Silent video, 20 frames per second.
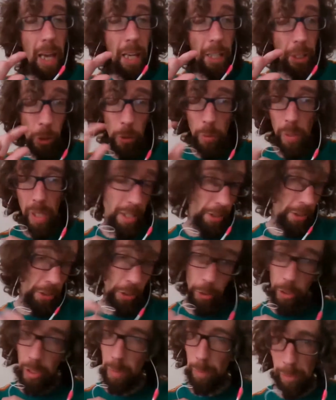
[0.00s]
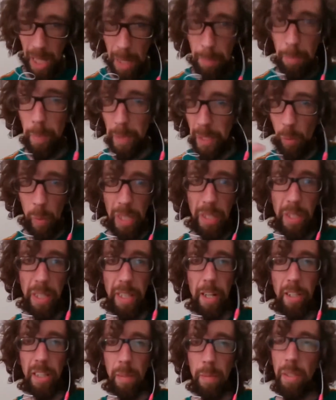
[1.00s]
You can probably win the
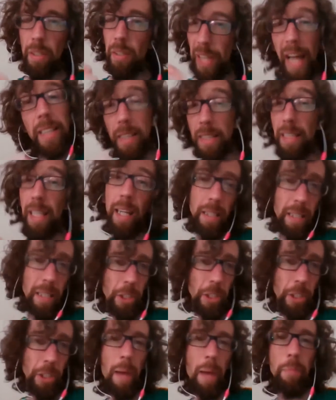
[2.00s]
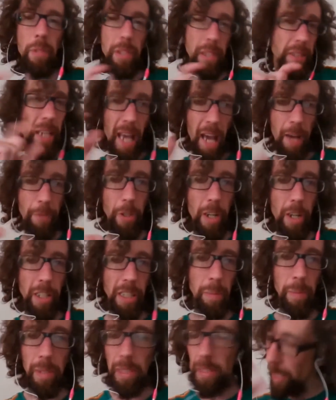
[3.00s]
argument. That's the ideal time to have your
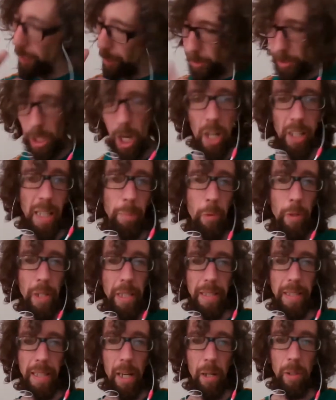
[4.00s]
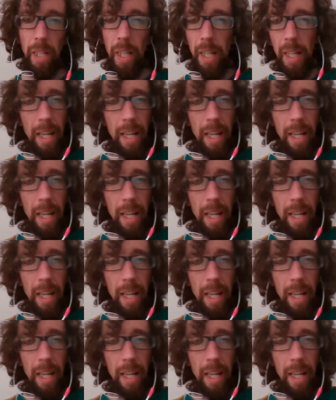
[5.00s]
argument. Get your talking points out.